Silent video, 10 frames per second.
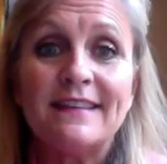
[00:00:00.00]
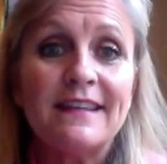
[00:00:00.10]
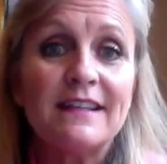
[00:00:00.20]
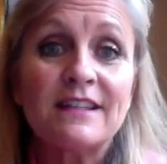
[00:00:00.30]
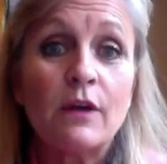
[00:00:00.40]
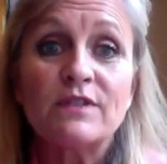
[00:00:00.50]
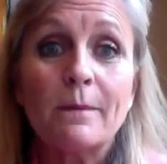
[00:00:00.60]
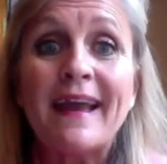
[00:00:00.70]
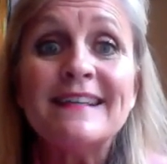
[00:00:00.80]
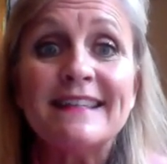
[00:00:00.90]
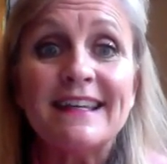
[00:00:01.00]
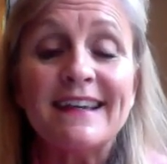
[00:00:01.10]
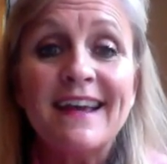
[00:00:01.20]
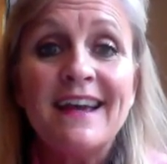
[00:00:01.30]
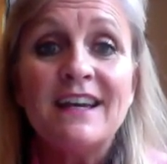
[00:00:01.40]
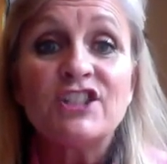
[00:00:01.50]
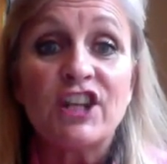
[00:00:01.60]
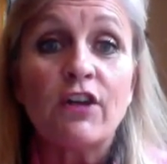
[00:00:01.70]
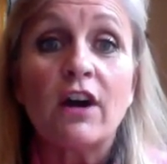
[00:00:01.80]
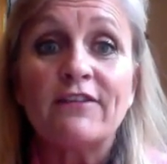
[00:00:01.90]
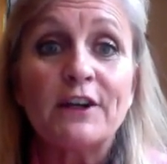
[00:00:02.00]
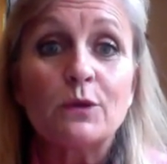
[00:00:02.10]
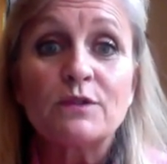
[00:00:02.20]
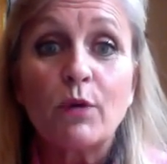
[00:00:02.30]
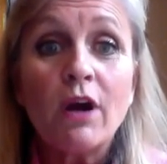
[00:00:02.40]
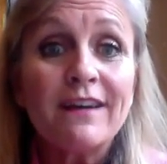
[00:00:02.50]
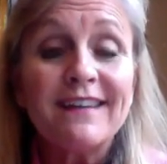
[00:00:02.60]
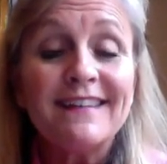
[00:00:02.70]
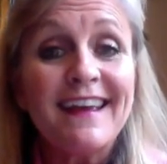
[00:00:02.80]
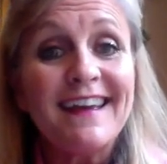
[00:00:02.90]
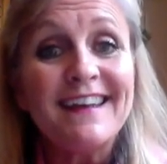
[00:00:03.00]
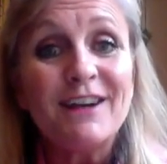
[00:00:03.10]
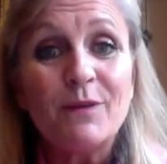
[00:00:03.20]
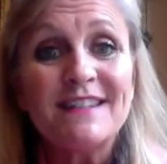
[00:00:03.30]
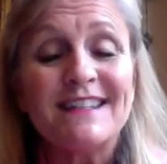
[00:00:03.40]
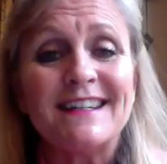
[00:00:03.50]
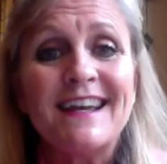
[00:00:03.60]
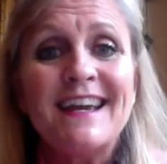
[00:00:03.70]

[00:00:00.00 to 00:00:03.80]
It was amazing she thought her finger was broken and it wasn't.